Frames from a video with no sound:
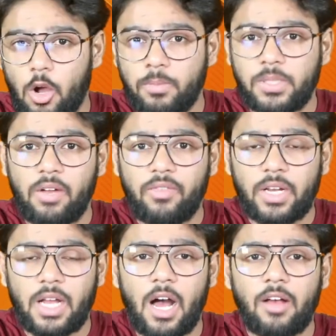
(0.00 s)
Observed
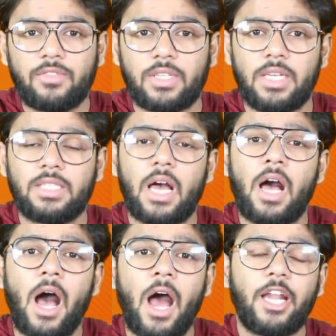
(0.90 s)
in calves is a
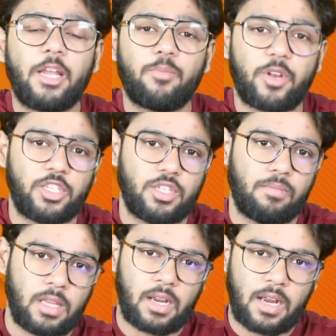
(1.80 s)
high
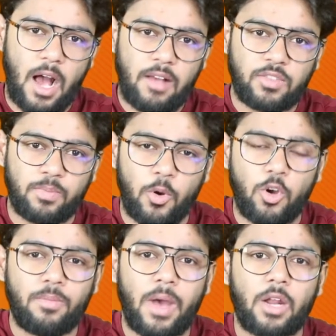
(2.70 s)
temperature. The calf's
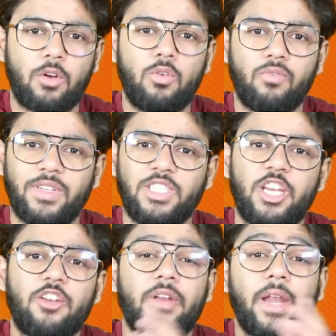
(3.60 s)
bone marrow which
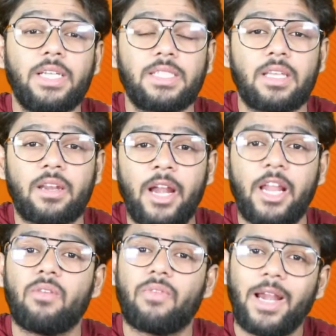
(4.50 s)
generates the red
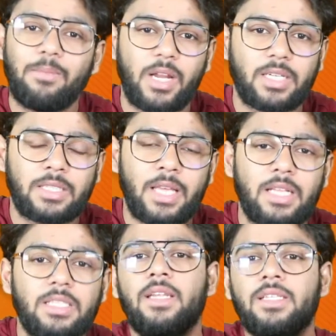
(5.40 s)
and white blood
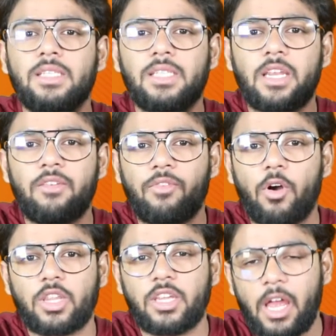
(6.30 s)
cells necessary
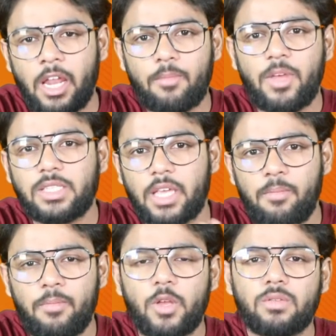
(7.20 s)
for the animal's
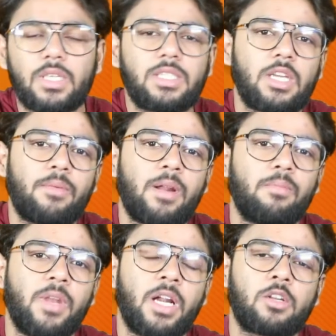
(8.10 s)
immune system
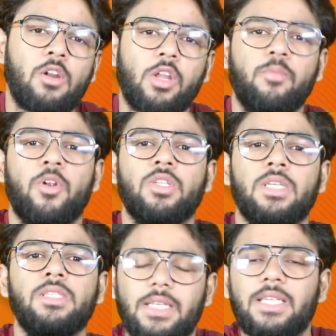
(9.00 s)
and blood clotting
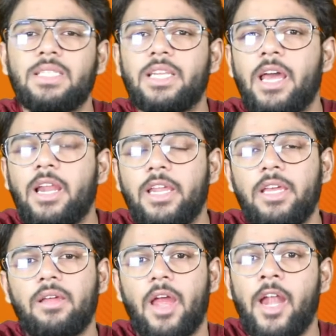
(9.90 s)
process is
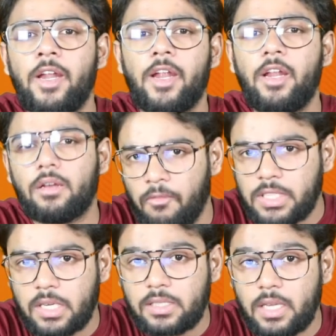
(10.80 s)
nearly ended
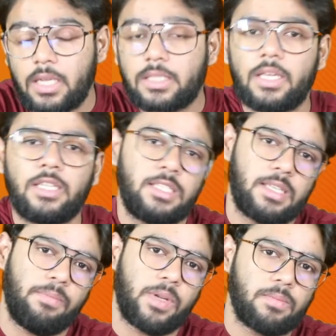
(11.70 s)
which results in the
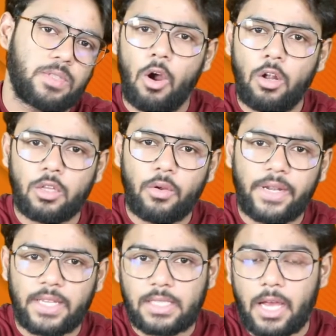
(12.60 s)
symptoms. Although
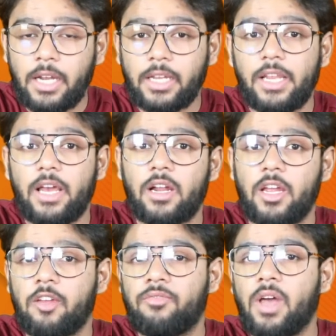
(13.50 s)
it is
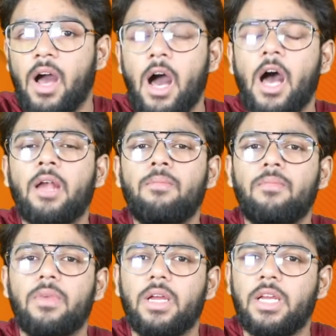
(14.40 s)
unclear if the harm
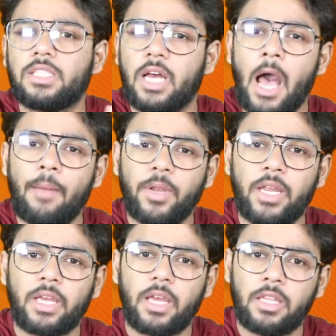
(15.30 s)
is
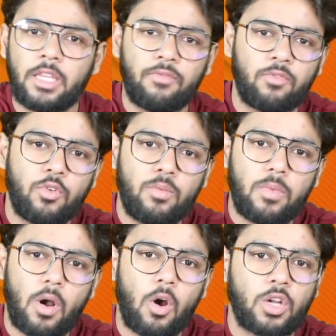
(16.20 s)
happening in the womb
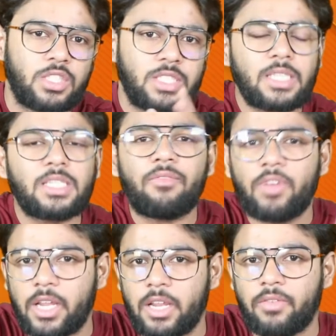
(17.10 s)
or just
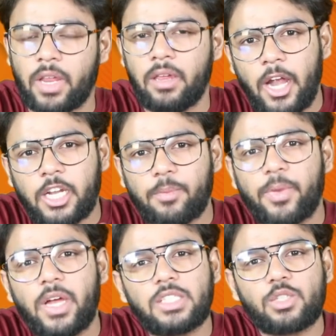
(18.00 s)
after delivery. It
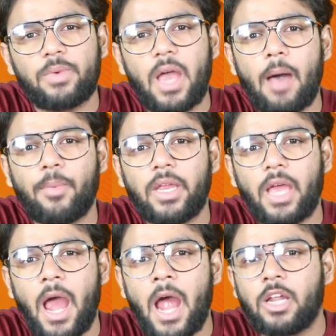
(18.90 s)
appears to be
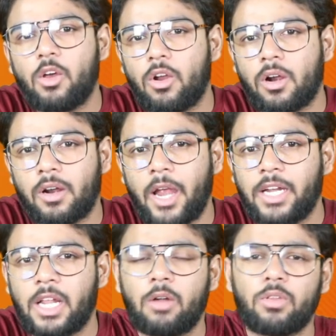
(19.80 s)
happening at or
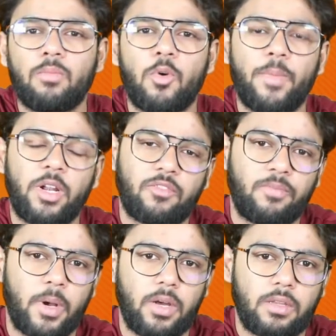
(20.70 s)
right around the moment
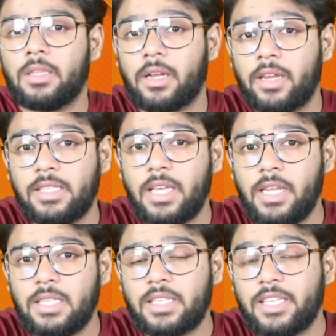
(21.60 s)
of birth. The reason
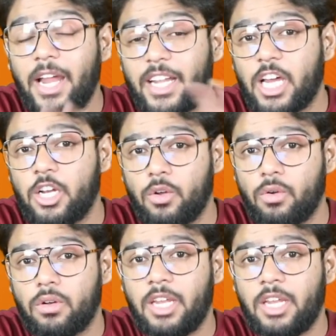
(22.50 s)
is yet unknown.